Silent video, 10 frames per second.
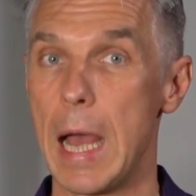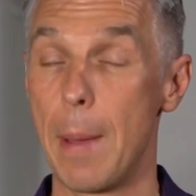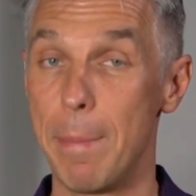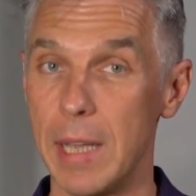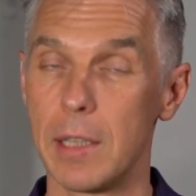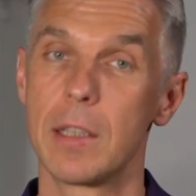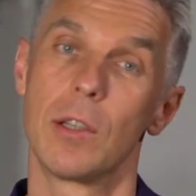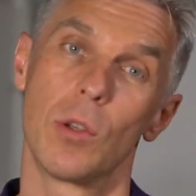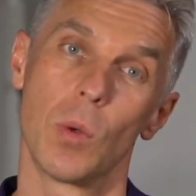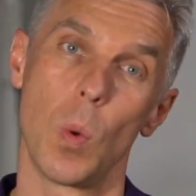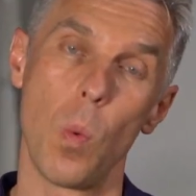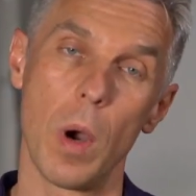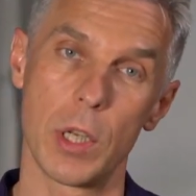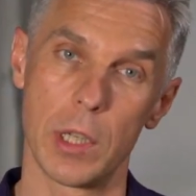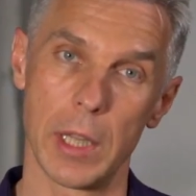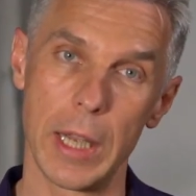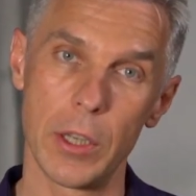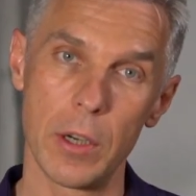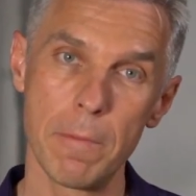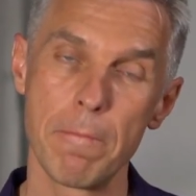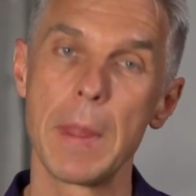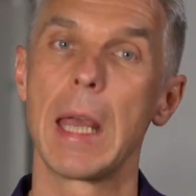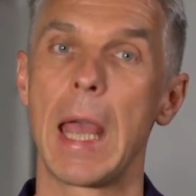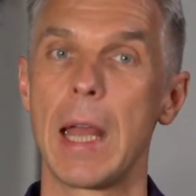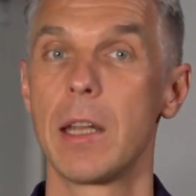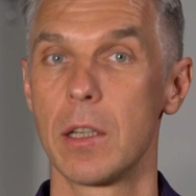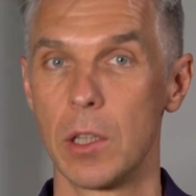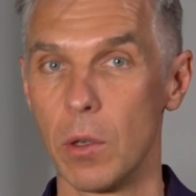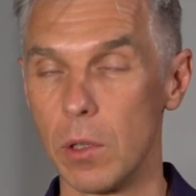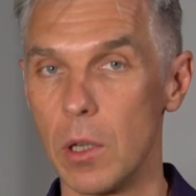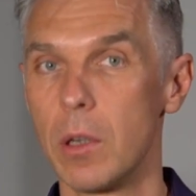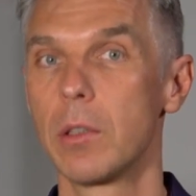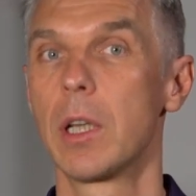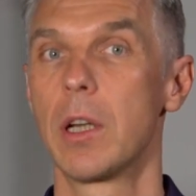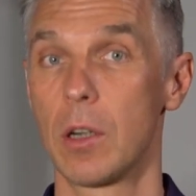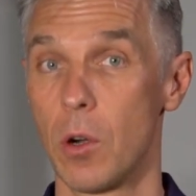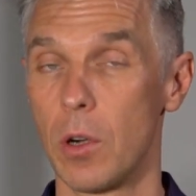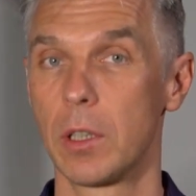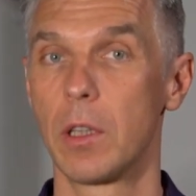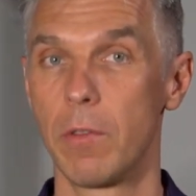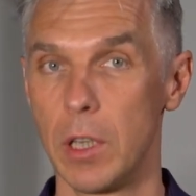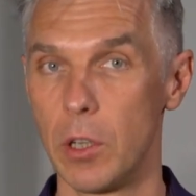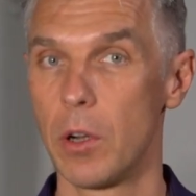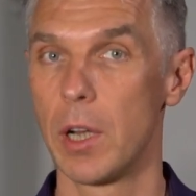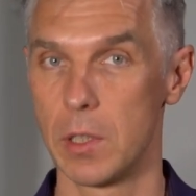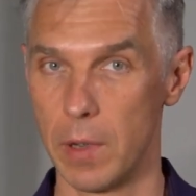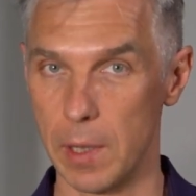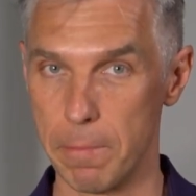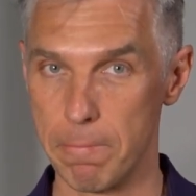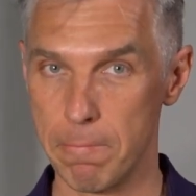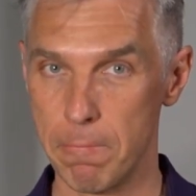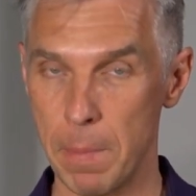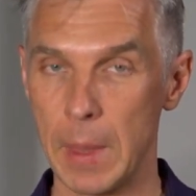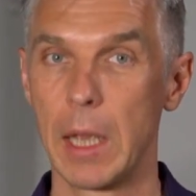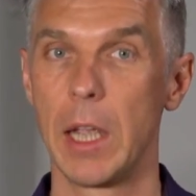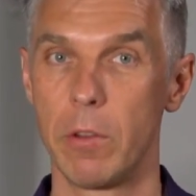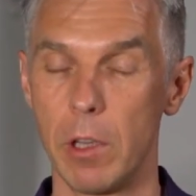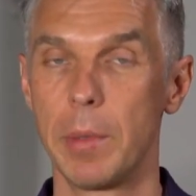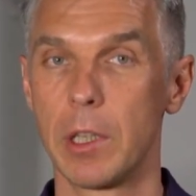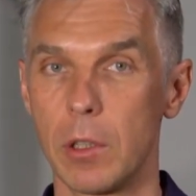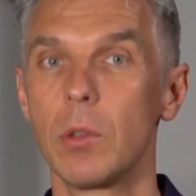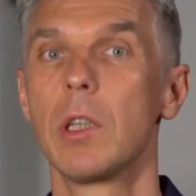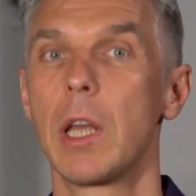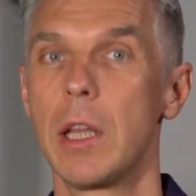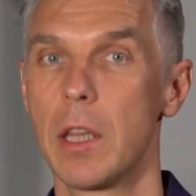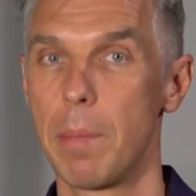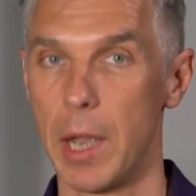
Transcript: ability to watch it later and download recorded video as well. It will be included in the